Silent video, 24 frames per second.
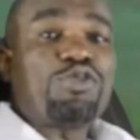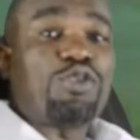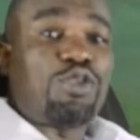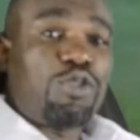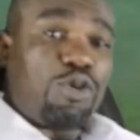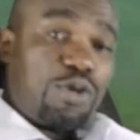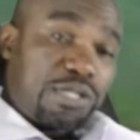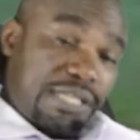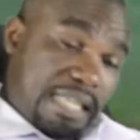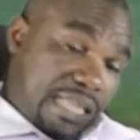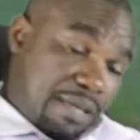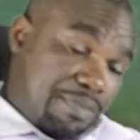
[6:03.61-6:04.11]
So
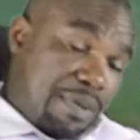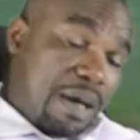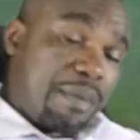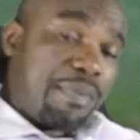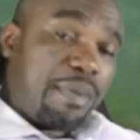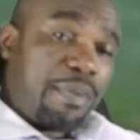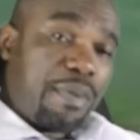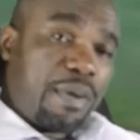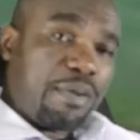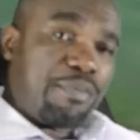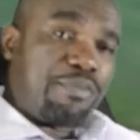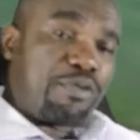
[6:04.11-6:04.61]
those are
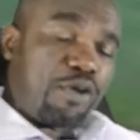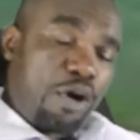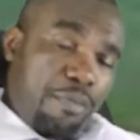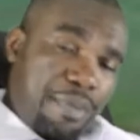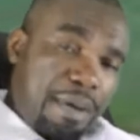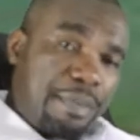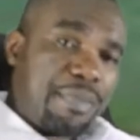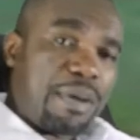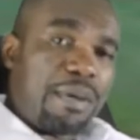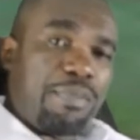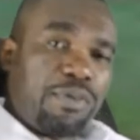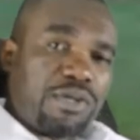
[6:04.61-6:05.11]
the
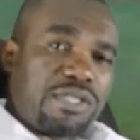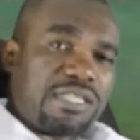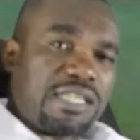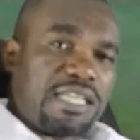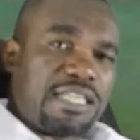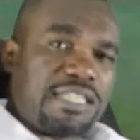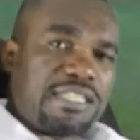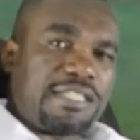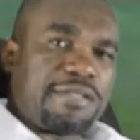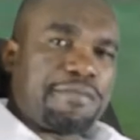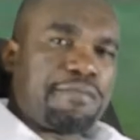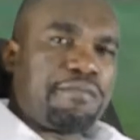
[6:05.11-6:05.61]
proper
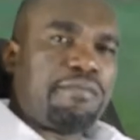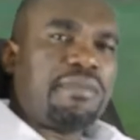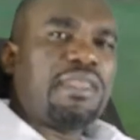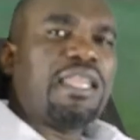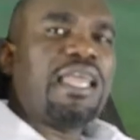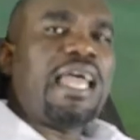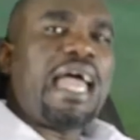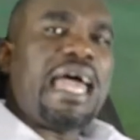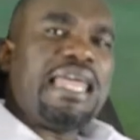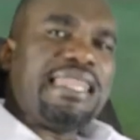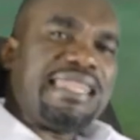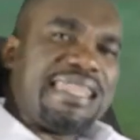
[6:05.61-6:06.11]
purposes.
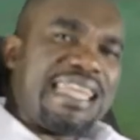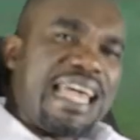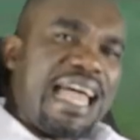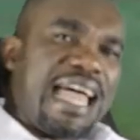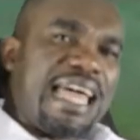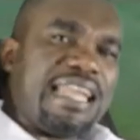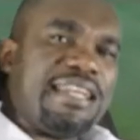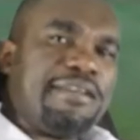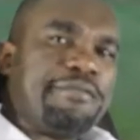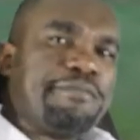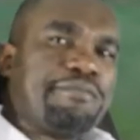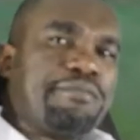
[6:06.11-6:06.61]
And
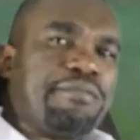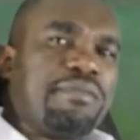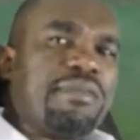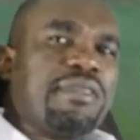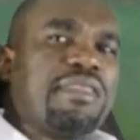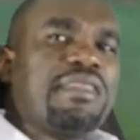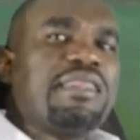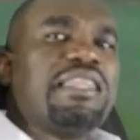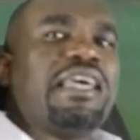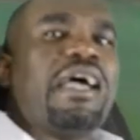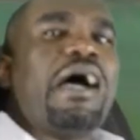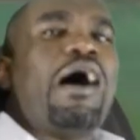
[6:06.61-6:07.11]
then
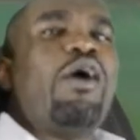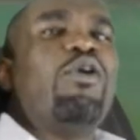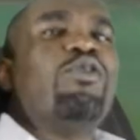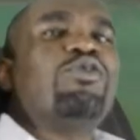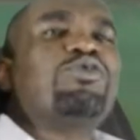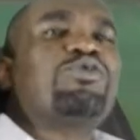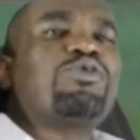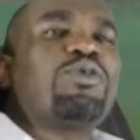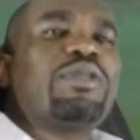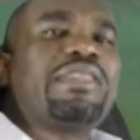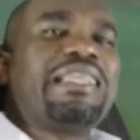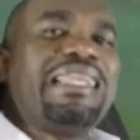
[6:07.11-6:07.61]
there are
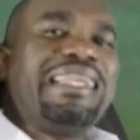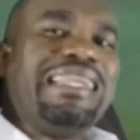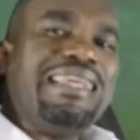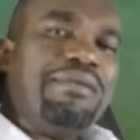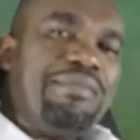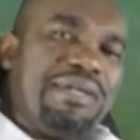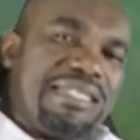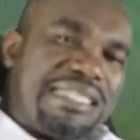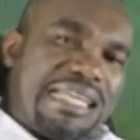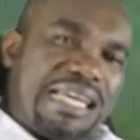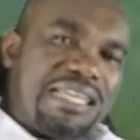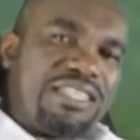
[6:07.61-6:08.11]
also the
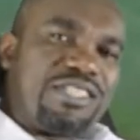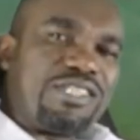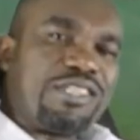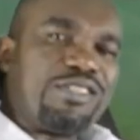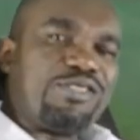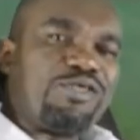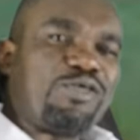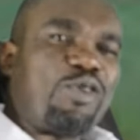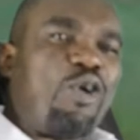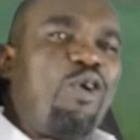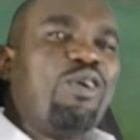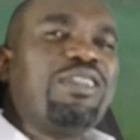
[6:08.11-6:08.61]

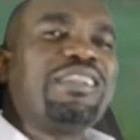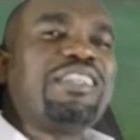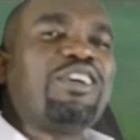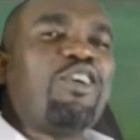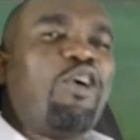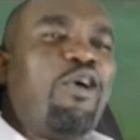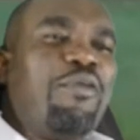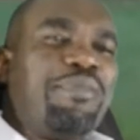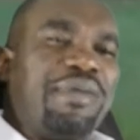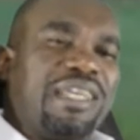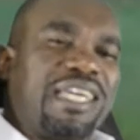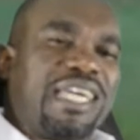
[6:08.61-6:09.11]
limitations on
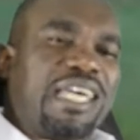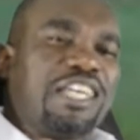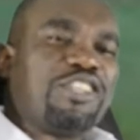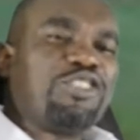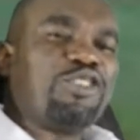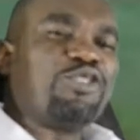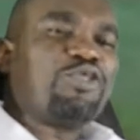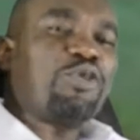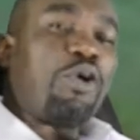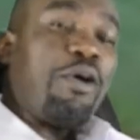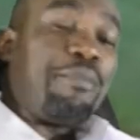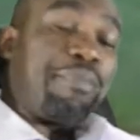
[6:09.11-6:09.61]
the
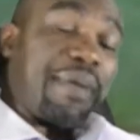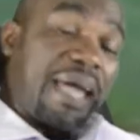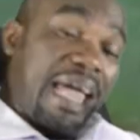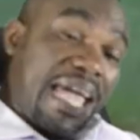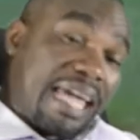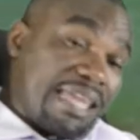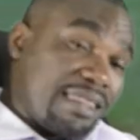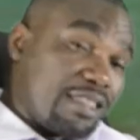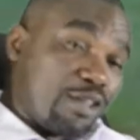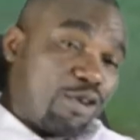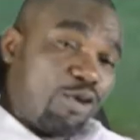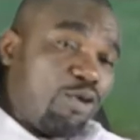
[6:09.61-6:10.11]
obligation to
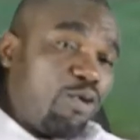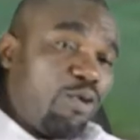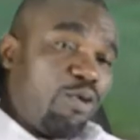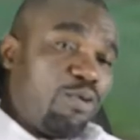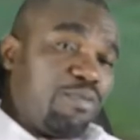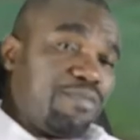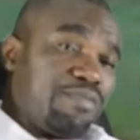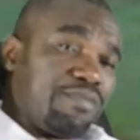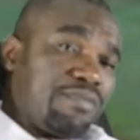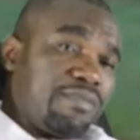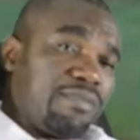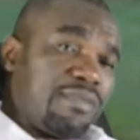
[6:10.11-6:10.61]
obey the
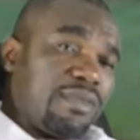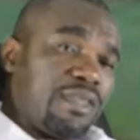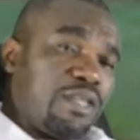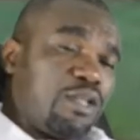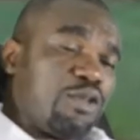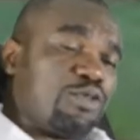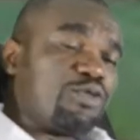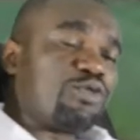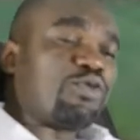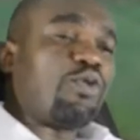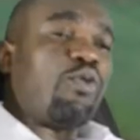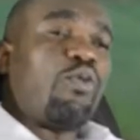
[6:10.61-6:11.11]
law.
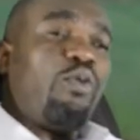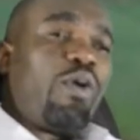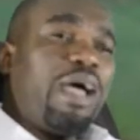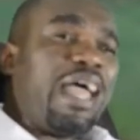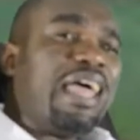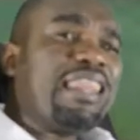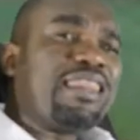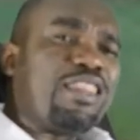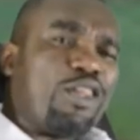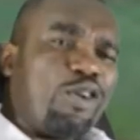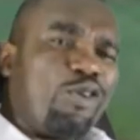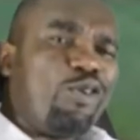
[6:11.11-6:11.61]
So
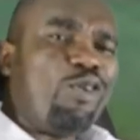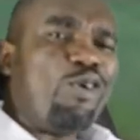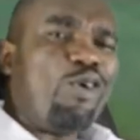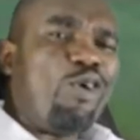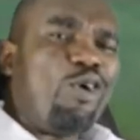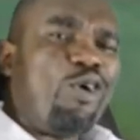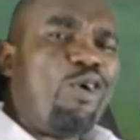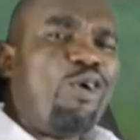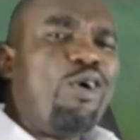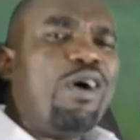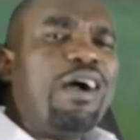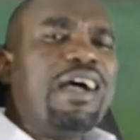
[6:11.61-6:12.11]
where the
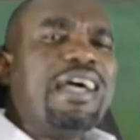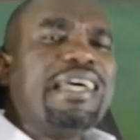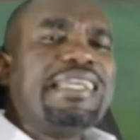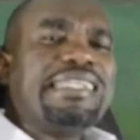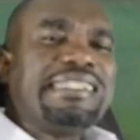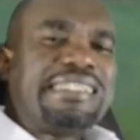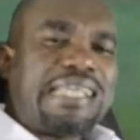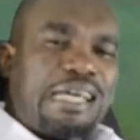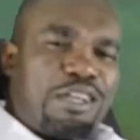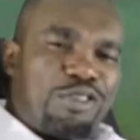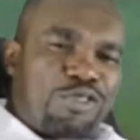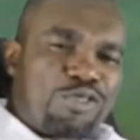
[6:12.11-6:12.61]
law
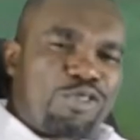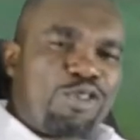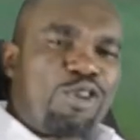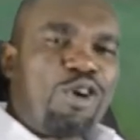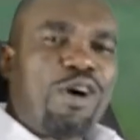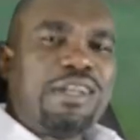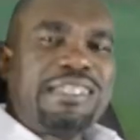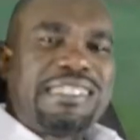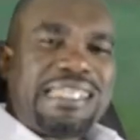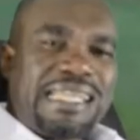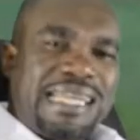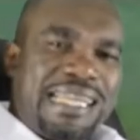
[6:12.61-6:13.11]
does
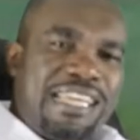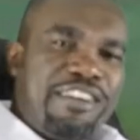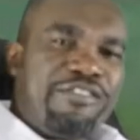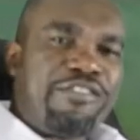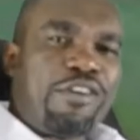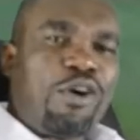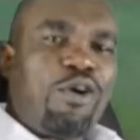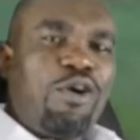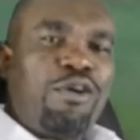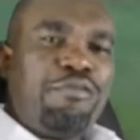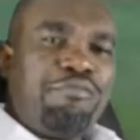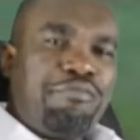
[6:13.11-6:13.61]
not
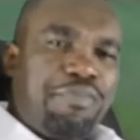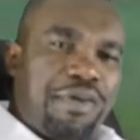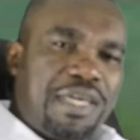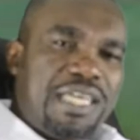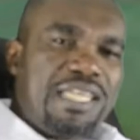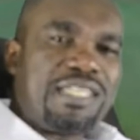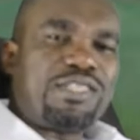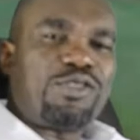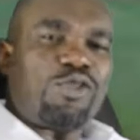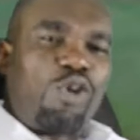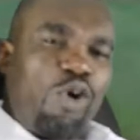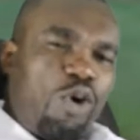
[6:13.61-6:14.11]
deliver on
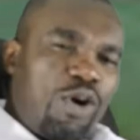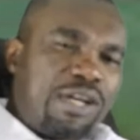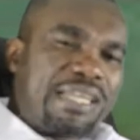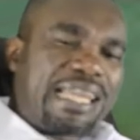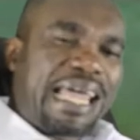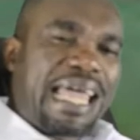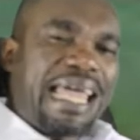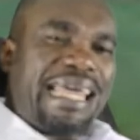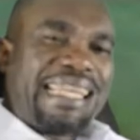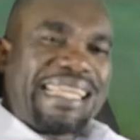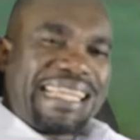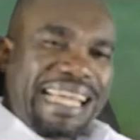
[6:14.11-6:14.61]
peace,
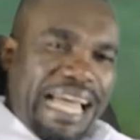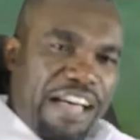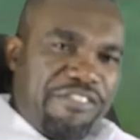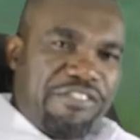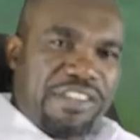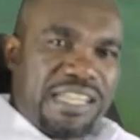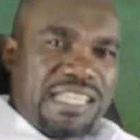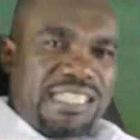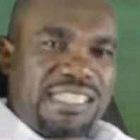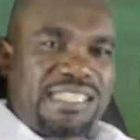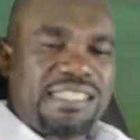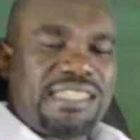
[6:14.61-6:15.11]
order, and
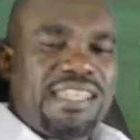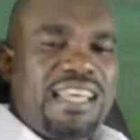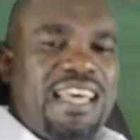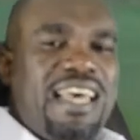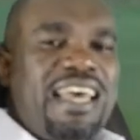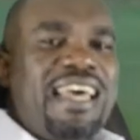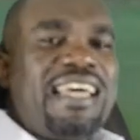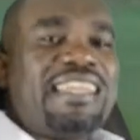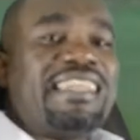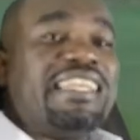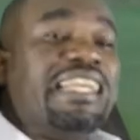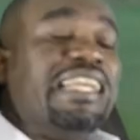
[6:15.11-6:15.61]
governance,
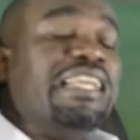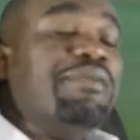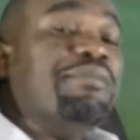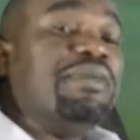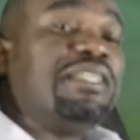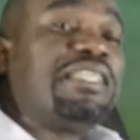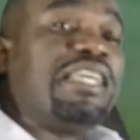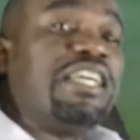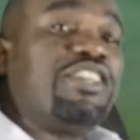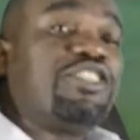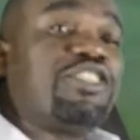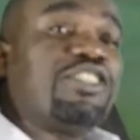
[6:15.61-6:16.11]
the
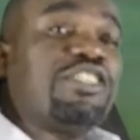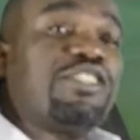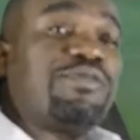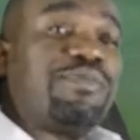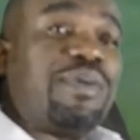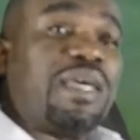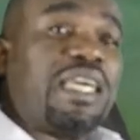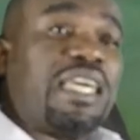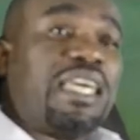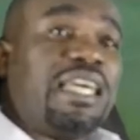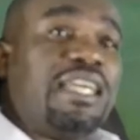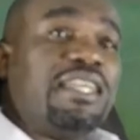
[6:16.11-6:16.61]
limitations
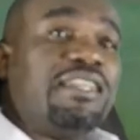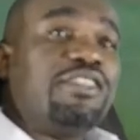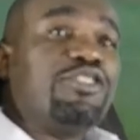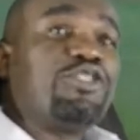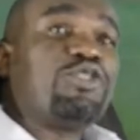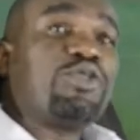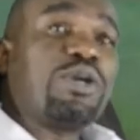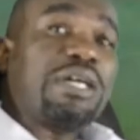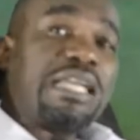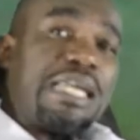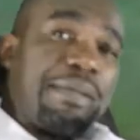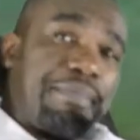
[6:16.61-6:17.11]

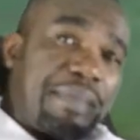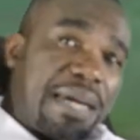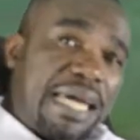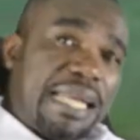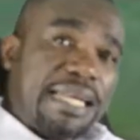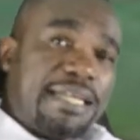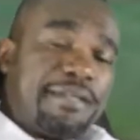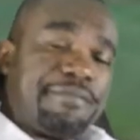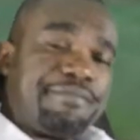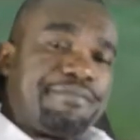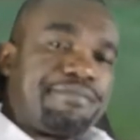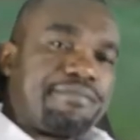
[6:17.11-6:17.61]
begin to creep
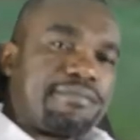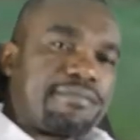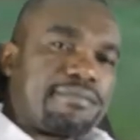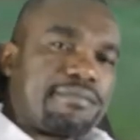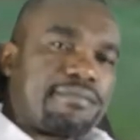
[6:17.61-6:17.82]
in.